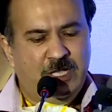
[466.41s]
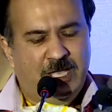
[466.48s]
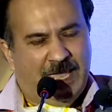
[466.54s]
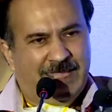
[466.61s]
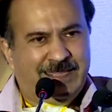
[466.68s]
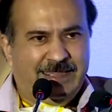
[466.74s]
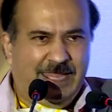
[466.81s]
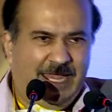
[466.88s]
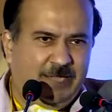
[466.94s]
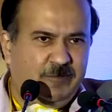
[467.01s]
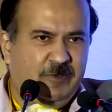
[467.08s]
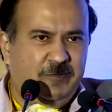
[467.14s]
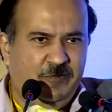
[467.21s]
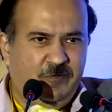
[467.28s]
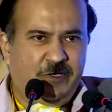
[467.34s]
and that may
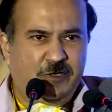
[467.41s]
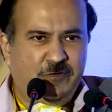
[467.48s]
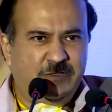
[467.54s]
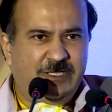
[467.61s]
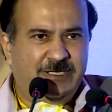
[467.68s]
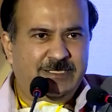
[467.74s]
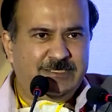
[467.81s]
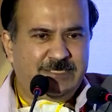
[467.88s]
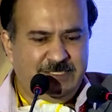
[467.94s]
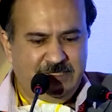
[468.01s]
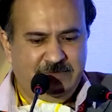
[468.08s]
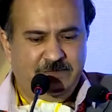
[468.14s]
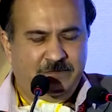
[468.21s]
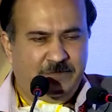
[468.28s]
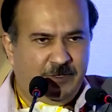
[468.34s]
be one of the reasons
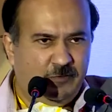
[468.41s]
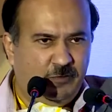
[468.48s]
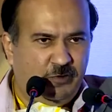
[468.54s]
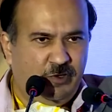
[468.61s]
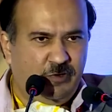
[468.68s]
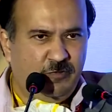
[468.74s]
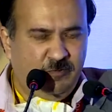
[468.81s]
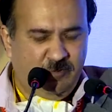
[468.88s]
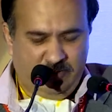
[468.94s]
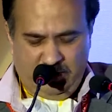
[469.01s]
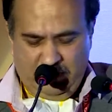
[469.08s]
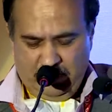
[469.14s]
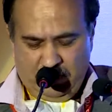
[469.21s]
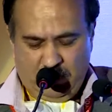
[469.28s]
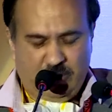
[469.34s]
where you would have
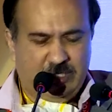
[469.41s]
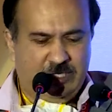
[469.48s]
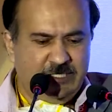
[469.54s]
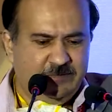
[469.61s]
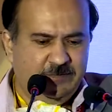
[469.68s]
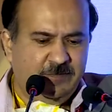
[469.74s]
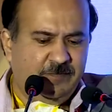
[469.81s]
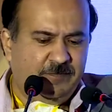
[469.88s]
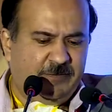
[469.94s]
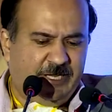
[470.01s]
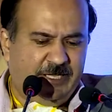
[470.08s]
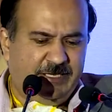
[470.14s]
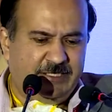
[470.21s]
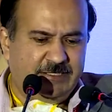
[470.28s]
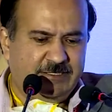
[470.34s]
got these
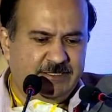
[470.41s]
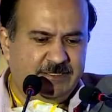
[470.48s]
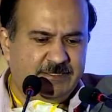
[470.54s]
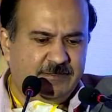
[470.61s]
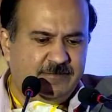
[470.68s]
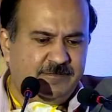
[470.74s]
pregnancies.